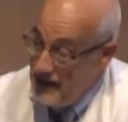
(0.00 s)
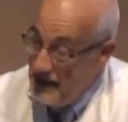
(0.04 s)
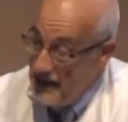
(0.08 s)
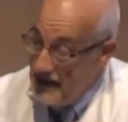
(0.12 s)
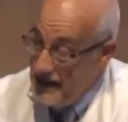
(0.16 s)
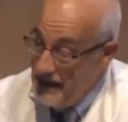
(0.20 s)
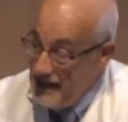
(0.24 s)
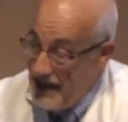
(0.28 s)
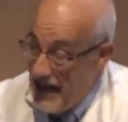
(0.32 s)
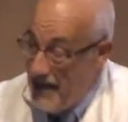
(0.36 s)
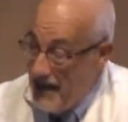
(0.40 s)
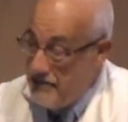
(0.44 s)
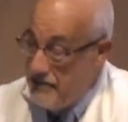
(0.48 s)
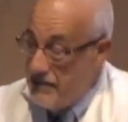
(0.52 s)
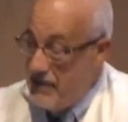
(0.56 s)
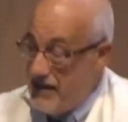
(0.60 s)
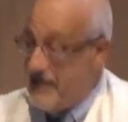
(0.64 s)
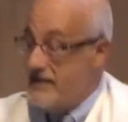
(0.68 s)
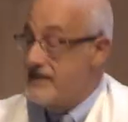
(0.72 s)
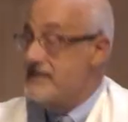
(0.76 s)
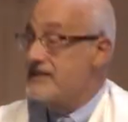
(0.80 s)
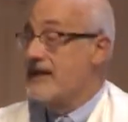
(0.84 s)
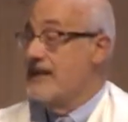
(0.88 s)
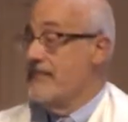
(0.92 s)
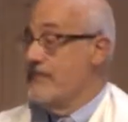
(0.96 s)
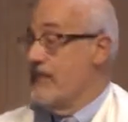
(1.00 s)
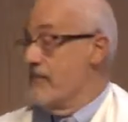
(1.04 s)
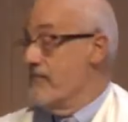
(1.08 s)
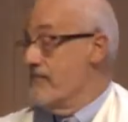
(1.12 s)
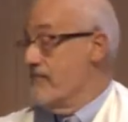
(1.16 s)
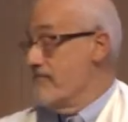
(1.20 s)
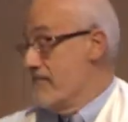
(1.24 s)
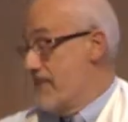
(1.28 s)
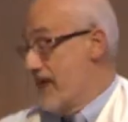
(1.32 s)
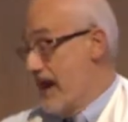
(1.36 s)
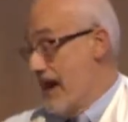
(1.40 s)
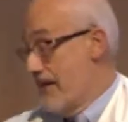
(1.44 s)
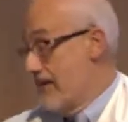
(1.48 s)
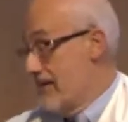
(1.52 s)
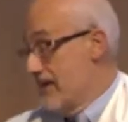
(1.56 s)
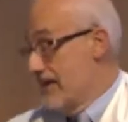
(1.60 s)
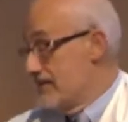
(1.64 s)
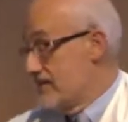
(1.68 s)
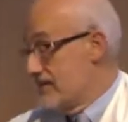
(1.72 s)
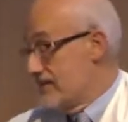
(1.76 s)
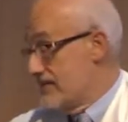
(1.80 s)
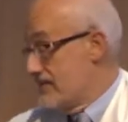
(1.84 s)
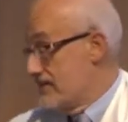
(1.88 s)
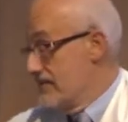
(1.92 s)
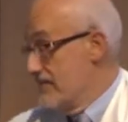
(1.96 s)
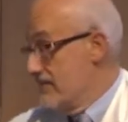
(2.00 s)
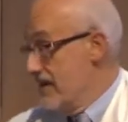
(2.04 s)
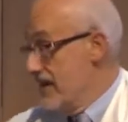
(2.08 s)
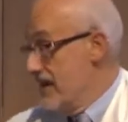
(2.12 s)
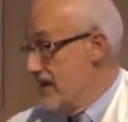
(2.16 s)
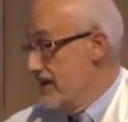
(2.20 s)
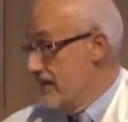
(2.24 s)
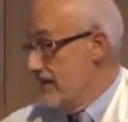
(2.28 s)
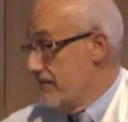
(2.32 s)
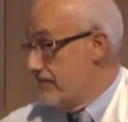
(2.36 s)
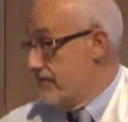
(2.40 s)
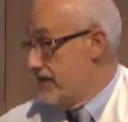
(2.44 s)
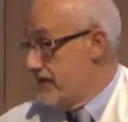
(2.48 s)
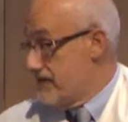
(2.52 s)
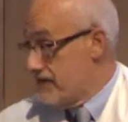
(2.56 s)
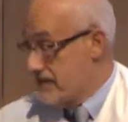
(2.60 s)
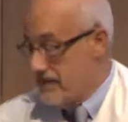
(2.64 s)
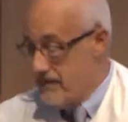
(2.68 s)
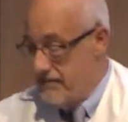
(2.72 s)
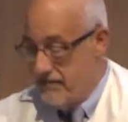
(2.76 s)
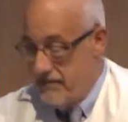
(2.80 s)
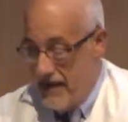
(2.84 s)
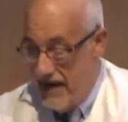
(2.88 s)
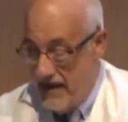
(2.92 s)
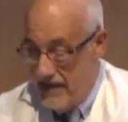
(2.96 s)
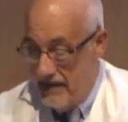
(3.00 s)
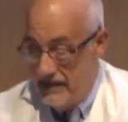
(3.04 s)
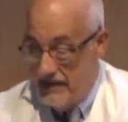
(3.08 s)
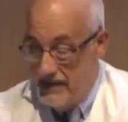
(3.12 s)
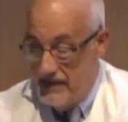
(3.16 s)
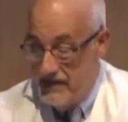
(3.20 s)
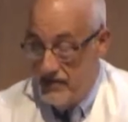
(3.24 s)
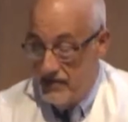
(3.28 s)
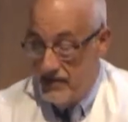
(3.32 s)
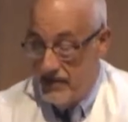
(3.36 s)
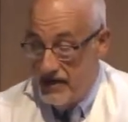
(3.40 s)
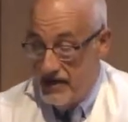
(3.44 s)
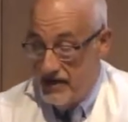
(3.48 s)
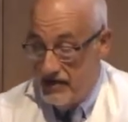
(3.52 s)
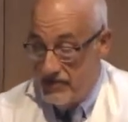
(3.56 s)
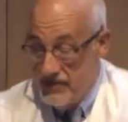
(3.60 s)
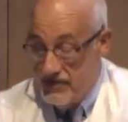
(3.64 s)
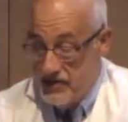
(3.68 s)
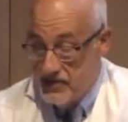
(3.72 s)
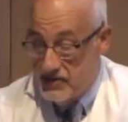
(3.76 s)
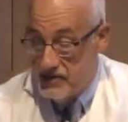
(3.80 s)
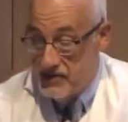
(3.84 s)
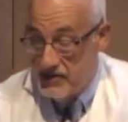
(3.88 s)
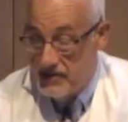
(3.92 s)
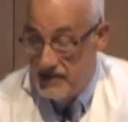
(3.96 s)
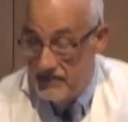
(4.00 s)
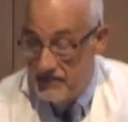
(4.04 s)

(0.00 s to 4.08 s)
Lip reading: not because I'm embarrassed to be an Episcopalian or a Christian,